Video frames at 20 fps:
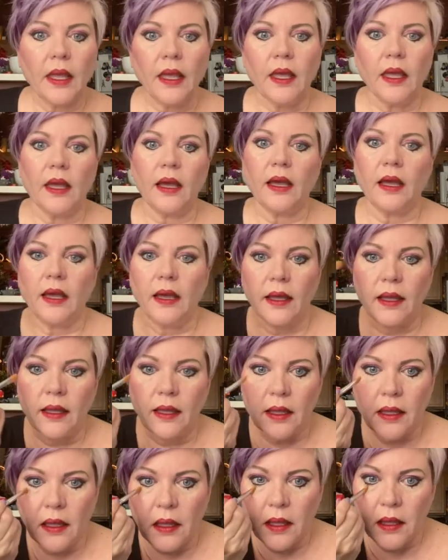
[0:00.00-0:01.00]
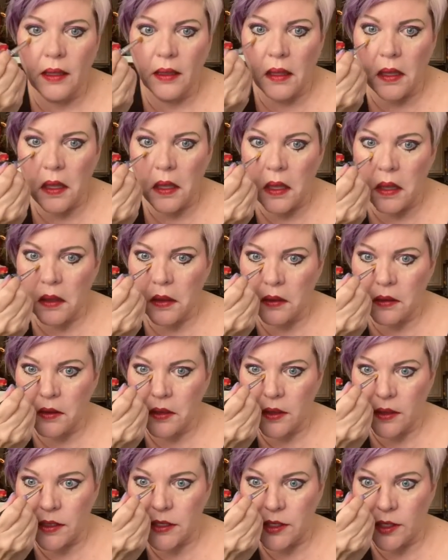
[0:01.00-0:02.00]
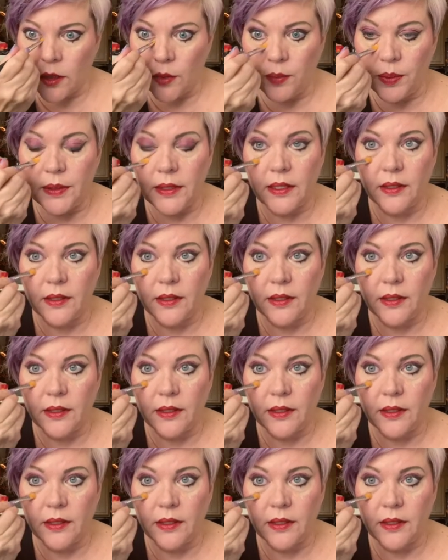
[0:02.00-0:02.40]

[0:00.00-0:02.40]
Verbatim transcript: uh, Cooksey opened